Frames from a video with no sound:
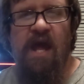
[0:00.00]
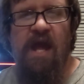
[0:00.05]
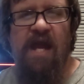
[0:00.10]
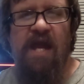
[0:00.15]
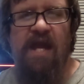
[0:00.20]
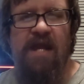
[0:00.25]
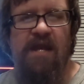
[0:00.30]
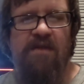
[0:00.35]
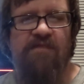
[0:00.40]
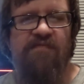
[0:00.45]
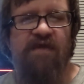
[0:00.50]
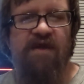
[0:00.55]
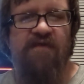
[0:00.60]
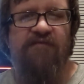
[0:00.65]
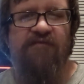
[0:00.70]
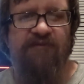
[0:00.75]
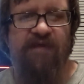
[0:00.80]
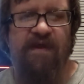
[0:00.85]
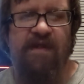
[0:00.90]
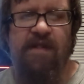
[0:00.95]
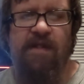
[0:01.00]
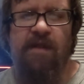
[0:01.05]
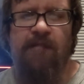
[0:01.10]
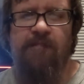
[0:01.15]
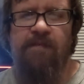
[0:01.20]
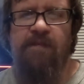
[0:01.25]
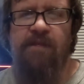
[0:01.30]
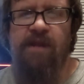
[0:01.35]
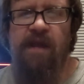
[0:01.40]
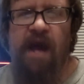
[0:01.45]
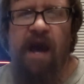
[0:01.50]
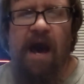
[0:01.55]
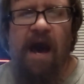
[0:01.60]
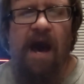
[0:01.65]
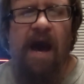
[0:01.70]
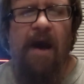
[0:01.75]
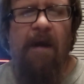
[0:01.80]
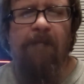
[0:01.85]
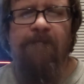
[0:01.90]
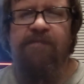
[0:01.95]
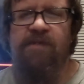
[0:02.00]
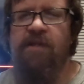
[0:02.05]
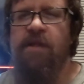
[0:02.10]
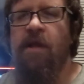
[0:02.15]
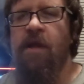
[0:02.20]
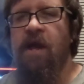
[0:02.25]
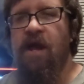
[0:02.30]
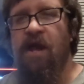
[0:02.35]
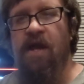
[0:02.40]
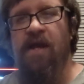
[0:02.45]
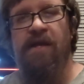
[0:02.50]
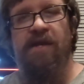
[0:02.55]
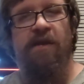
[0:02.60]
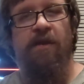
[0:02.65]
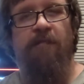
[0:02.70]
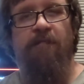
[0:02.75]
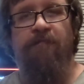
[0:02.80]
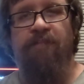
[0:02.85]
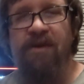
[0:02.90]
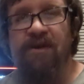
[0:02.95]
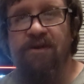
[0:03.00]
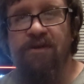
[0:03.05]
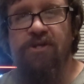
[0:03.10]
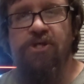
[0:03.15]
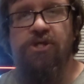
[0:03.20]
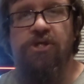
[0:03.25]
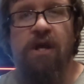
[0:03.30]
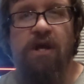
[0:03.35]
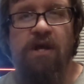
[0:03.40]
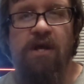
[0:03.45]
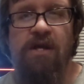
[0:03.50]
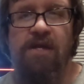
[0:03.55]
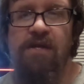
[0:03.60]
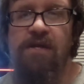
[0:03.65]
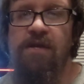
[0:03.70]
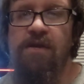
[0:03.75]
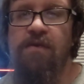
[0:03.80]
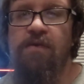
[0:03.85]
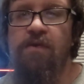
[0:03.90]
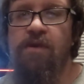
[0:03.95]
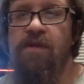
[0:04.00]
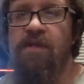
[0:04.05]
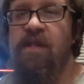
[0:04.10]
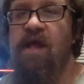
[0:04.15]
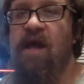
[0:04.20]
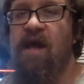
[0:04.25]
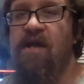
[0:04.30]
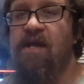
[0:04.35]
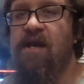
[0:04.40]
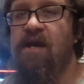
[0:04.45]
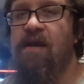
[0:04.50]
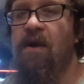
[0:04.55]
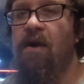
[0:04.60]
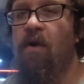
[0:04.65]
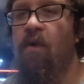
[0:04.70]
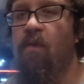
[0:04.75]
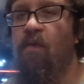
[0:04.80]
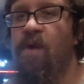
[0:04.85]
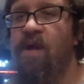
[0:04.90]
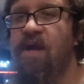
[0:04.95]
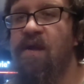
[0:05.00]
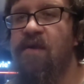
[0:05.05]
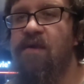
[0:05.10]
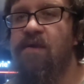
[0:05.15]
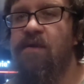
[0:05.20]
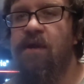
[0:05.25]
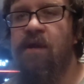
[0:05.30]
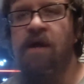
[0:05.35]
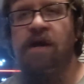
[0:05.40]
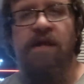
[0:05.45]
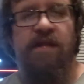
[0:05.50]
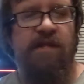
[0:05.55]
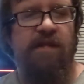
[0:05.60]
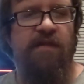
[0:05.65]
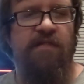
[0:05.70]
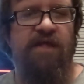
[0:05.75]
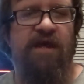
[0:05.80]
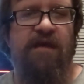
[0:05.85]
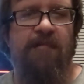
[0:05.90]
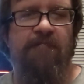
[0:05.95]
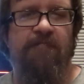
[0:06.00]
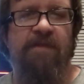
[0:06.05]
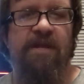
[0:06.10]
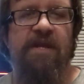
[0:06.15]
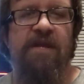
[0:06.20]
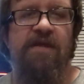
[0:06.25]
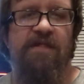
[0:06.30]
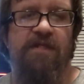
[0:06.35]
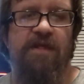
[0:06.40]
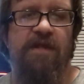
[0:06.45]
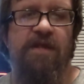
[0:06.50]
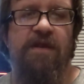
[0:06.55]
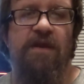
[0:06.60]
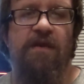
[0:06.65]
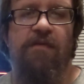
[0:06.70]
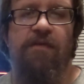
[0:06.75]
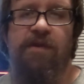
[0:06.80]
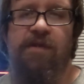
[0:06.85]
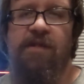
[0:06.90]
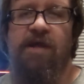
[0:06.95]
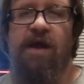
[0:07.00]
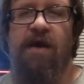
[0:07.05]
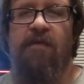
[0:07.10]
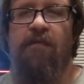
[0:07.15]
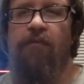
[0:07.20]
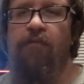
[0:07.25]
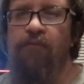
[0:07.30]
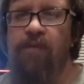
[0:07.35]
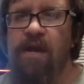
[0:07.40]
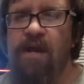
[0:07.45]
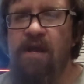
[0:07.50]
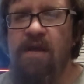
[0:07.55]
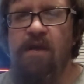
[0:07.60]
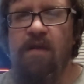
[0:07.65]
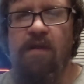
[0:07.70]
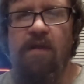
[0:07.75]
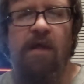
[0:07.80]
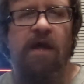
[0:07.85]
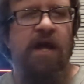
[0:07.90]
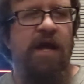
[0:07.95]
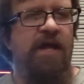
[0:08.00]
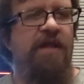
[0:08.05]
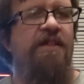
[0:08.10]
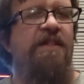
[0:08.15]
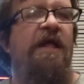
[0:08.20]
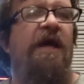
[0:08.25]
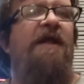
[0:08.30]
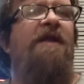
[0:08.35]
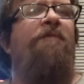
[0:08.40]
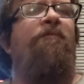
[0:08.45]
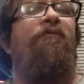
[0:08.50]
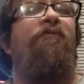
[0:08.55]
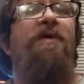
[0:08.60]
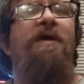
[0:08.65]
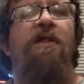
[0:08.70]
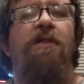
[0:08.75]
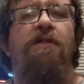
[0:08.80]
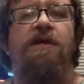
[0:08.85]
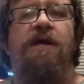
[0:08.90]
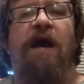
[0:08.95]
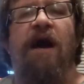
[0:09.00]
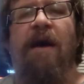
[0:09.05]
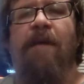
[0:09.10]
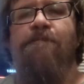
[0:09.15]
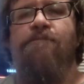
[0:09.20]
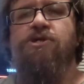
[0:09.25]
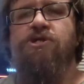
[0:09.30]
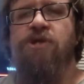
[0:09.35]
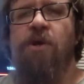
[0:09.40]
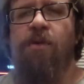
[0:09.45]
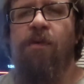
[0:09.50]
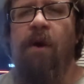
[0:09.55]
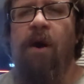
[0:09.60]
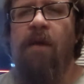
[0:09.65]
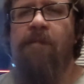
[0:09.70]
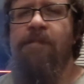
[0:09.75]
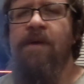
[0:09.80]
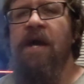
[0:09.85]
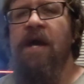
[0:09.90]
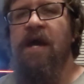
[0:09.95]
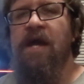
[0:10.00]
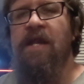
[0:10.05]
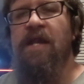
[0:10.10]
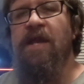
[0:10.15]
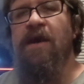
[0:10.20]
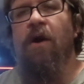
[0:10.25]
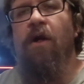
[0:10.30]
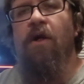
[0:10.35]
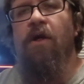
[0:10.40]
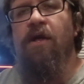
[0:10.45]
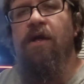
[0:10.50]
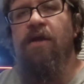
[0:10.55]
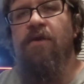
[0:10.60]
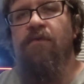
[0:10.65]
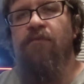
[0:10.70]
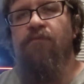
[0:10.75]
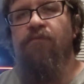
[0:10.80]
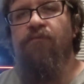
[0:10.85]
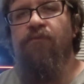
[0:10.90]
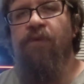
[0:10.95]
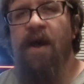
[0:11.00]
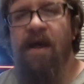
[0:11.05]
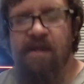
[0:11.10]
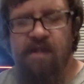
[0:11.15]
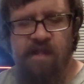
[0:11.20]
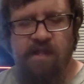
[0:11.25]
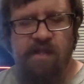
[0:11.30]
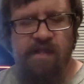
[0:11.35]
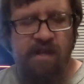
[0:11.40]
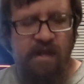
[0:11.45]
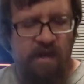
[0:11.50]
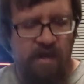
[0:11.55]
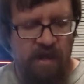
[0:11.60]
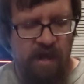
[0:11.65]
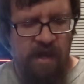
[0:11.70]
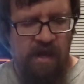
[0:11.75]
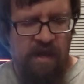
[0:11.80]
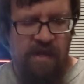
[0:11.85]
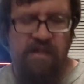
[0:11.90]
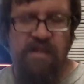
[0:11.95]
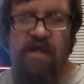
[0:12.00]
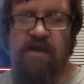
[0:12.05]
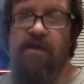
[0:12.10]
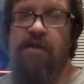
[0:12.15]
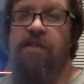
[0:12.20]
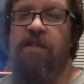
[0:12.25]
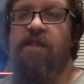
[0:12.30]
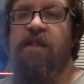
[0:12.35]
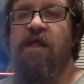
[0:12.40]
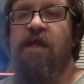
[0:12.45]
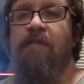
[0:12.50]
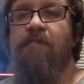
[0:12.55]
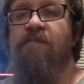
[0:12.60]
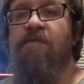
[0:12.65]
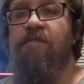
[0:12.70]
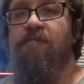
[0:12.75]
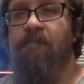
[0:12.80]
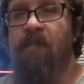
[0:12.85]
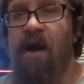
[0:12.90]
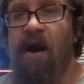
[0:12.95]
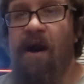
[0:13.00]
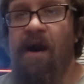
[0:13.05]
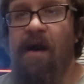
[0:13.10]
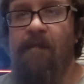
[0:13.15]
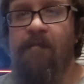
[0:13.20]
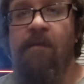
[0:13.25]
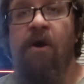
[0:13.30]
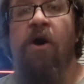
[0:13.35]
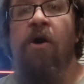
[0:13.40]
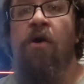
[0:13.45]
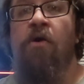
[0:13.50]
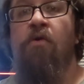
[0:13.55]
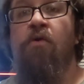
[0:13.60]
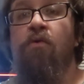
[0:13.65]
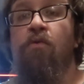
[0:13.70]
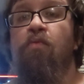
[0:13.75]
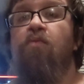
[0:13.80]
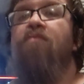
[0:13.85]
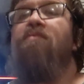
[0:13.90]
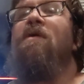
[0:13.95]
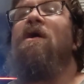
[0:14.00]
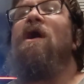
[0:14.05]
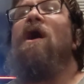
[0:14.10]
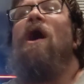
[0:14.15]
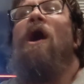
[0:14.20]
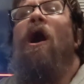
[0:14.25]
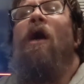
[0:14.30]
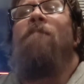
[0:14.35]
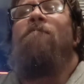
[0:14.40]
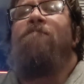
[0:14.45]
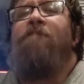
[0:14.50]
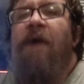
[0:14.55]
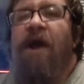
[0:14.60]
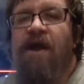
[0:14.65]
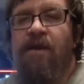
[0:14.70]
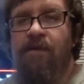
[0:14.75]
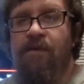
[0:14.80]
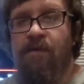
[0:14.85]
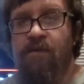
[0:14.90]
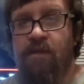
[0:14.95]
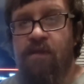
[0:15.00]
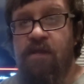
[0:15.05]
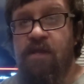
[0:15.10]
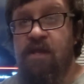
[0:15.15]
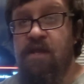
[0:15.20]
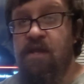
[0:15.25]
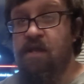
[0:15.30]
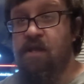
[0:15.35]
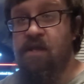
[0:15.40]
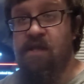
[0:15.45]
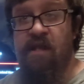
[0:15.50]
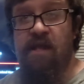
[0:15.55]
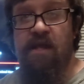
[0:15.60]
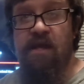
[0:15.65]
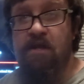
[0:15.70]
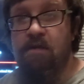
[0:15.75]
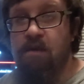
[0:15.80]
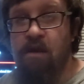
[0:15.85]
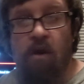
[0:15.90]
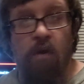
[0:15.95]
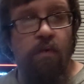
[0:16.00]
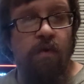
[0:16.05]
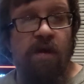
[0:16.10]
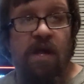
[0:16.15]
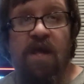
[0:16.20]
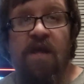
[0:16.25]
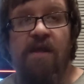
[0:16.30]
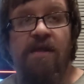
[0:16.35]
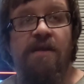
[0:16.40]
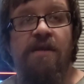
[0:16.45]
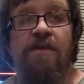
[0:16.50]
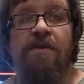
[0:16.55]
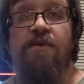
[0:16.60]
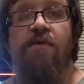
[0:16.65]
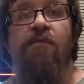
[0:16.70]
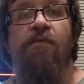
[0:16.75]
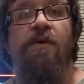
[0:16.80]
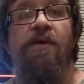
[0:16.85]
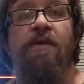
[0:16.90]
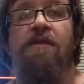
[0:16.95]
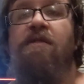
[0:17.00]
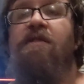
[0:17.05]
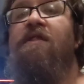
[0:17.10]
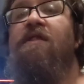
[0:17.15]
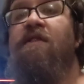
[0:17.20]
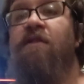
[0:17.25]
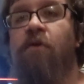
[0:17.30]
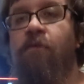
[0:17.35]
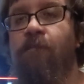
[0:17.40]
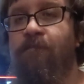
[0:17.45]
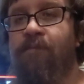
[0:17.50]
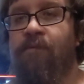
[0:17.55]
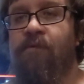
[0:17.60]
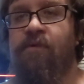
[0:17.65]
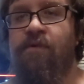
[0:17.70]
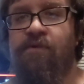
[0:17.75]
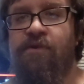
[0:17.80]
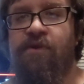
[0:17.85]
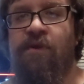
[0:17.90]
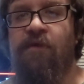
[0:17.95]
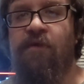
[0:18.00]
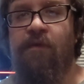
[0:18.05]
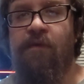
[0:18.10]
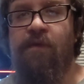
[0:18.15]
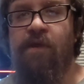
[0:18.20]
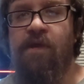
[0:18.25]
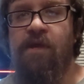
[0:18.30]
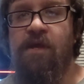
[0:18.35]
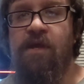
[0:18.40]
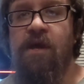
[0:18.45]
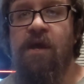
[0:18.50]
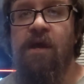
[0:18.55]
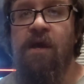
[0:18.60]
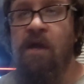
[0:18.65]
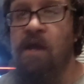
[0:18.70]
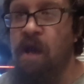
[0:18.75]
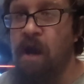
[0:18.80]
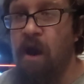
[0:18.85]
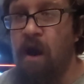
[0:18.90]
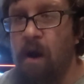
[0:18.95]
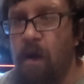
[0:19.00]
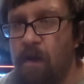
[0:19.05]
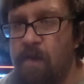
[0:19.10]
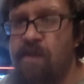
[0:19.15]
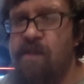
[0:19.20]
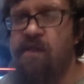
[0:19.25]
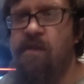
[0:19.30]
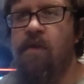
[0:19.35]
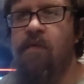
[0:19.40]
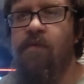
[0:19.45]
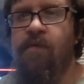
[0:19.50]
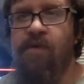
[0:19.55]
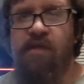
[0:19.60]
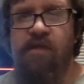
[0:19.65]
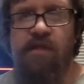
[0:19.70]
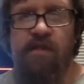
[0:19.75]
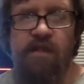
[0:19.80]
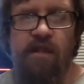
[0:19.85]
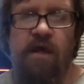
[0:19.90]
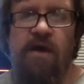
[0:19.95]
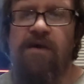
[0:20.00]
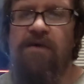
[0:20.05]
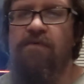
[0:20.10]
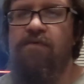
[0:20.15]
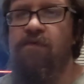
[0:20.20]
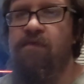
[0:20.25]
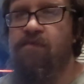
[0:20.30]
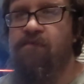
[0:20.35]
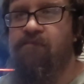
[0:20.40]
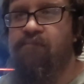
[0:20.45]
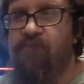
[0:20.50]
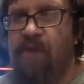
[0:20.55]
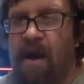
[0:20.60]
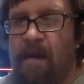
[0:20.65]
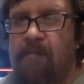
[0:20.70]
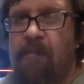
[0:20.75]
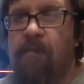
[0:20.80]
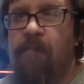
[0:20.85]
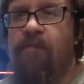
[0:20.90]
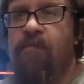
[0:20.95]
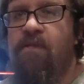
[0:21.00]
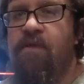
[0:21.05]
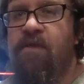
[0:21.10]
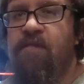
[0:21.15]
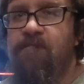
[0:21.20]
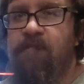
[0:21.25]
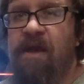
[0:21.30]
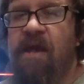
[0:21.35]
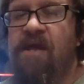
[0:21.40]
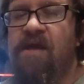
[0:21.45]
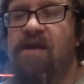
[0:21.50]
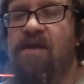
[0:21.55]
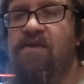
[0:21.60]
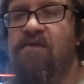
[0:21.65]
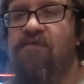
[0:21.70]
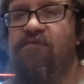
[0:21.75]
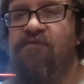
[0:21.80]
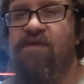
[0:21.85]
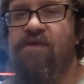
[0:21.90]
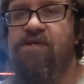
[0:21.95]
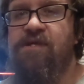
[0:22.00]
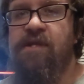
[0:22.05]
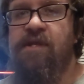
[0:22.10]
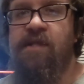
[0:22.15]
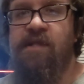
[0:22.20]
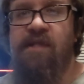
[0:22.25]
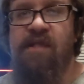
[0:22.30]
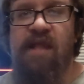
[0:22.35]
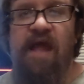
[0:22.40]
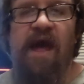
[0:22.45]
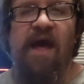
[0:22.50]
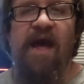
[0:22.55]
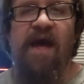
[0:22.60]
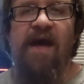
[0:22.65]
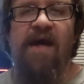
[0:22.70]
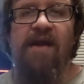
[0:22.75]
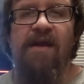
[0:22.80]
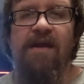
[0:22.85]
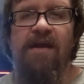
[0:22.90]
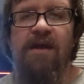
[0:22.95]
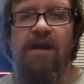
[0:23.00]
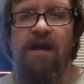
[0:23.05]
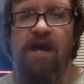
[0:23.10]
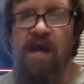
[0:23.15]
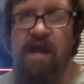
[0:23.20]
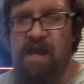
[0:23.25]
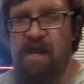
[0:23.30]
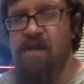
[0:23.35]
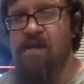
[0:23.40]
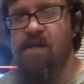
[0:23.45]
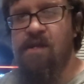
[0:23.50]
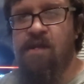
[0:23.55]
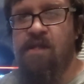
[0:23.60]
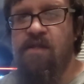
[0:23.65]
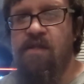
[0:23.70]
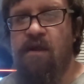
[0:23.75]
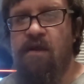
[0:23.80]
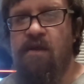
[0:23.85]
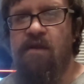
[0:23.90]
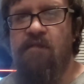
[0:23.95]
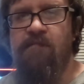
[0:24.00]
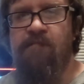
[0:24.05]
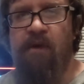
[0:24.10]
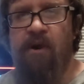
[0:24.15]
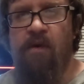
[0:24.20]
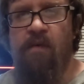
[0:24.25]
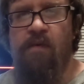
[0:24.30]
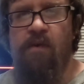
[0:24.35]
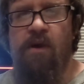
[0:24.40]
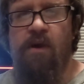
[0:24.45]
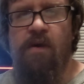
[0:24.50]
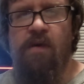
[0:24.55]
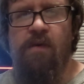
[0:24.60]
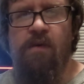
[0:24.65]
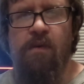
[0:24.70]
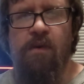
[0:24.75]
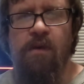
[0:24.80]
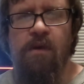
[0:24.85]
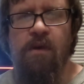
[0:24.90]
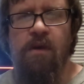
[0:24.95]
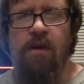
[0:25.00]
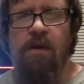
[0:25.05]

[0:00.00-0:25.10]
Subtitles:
and they dress up as cops, and the beer chugging dude is acting all weird, so they immediately know it's not real, and then real cops show up, and they all get arrested, and then Sam's mom, who apparently is a cocaine-doing super attorney, also a slut who's probably banging Trish's dad, and Sonny Bono,